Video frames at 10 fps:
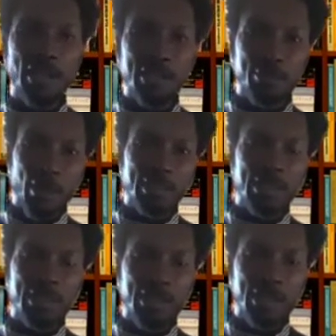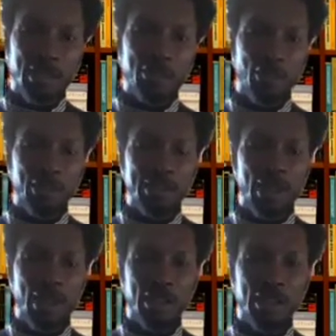is what citizens need to
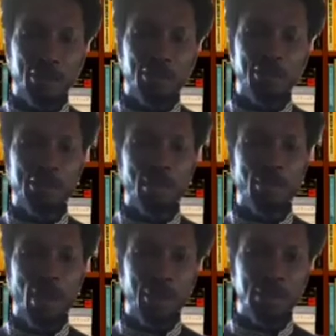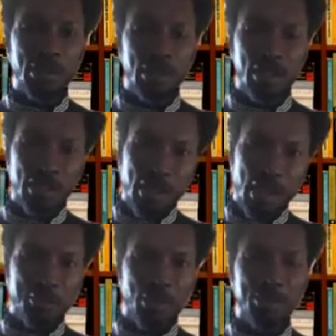understand. It's not just about the
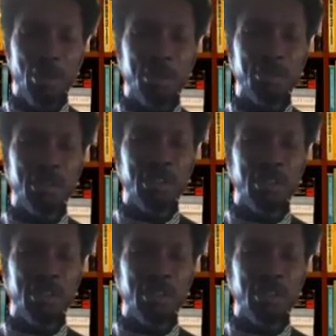national treasury.